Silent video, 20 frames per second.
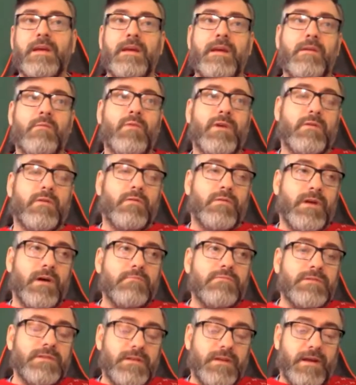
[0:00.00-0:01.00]
We're going out
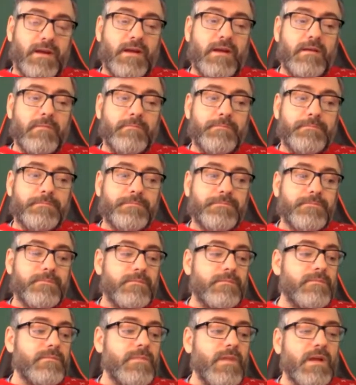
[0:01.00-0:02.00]
today.
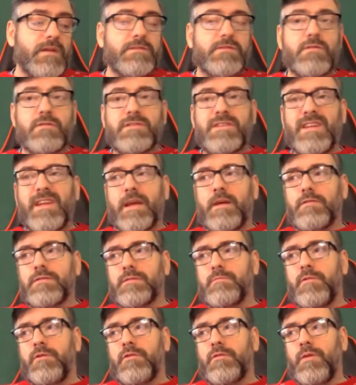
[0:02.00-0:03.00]
So today or
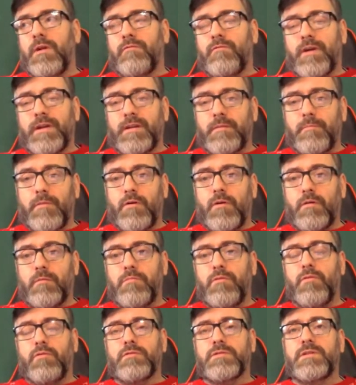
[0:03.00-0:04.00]
tomorrow, I'll write a blog
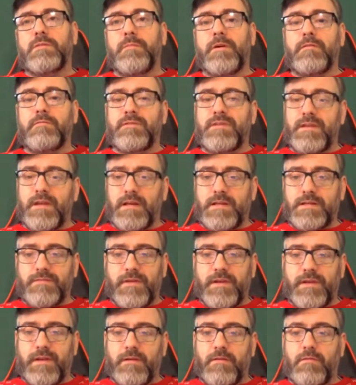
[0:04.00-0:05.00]
post about today's
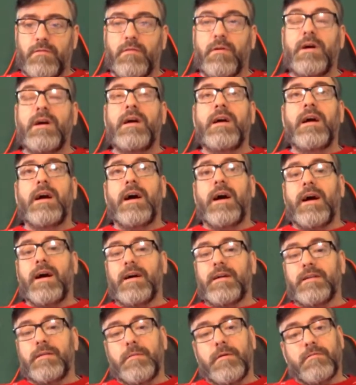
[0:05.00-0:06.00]
video
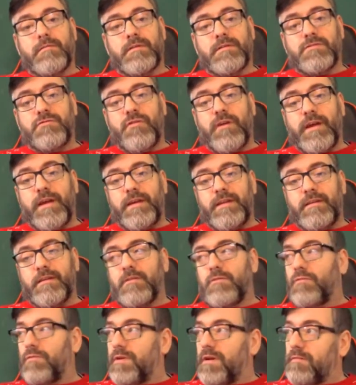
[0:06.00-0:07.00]
and about the train and
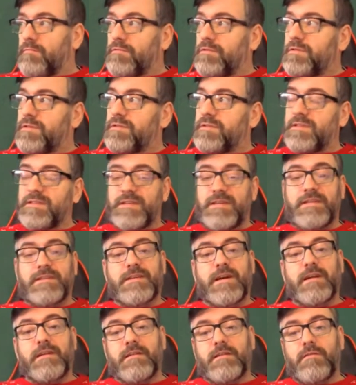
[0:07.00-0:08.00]
going out to see
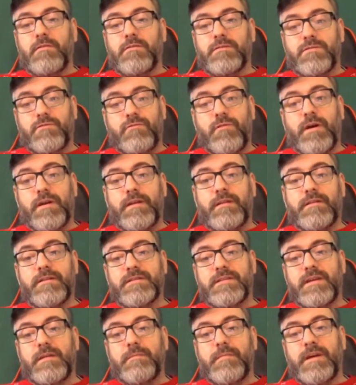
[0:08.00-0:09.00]
Santa Claus and riding the
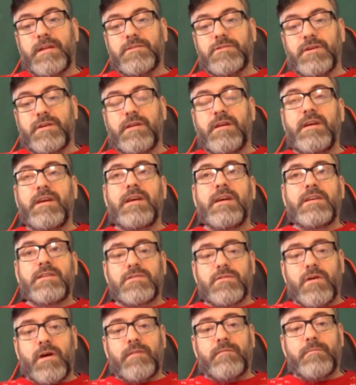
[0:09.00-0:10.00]
steam engine.
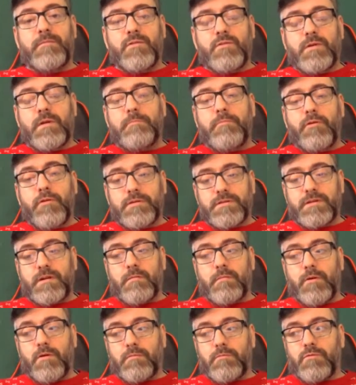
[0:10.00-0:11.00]
So I'm doing a personal
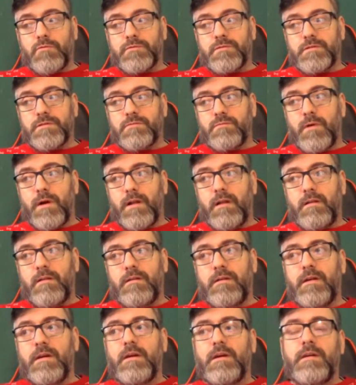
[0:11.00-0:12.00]
blog post as well
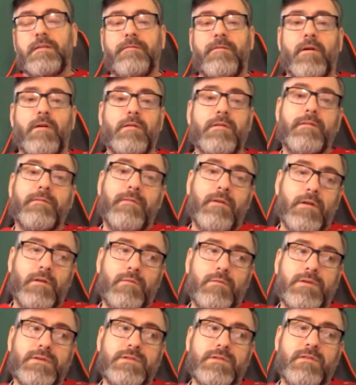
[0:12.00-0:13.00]
for the
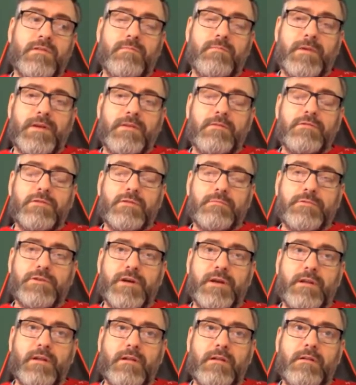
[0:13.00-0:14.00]
followers of my YouTube
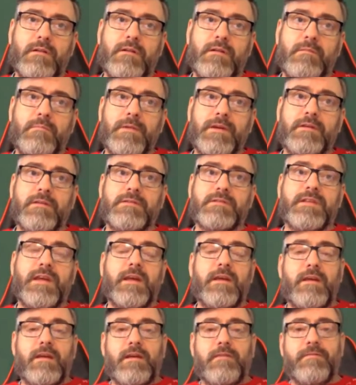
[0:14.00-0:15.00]
channel. Because
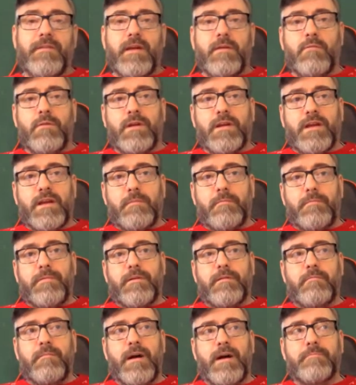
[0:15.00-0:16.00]
they, if they want to keep
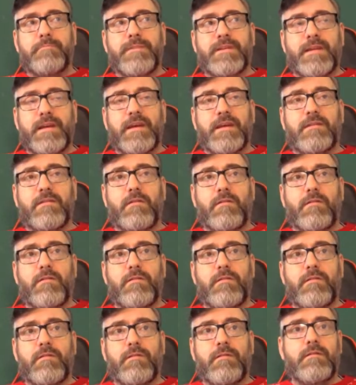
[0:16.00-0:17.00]
up to date
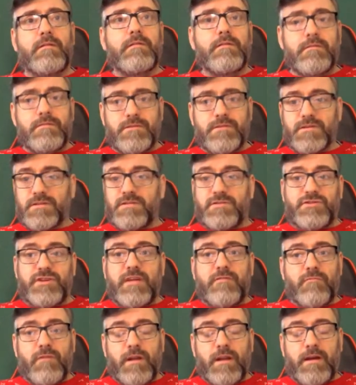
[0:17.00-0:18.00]
on just
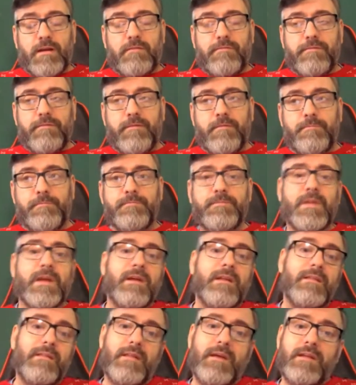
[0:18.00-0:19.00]
general life,
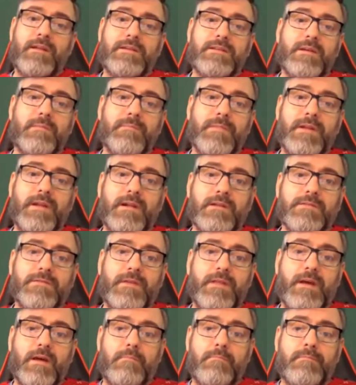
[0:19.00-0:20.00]
then there's something else for
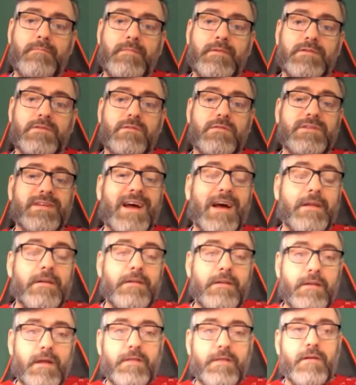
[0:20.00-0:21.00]
them. So it's
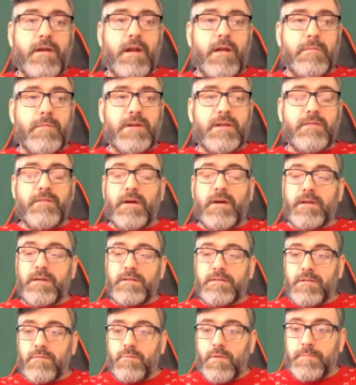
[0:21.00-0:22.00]
another element I've added to
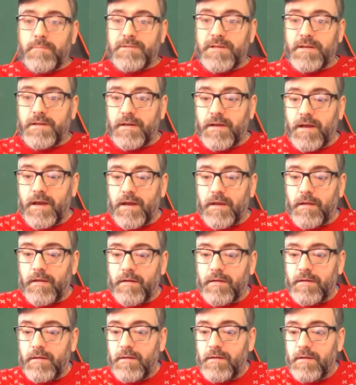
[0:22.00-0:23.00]
the website again.
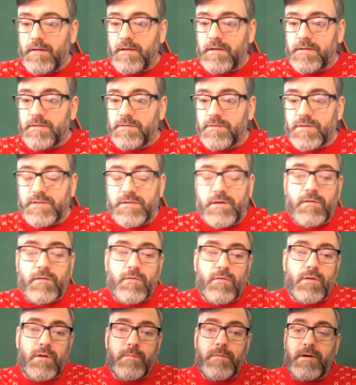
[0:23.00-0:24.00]
So it's not
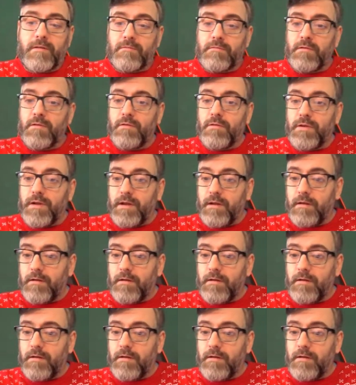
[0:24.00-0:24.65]
all about learning.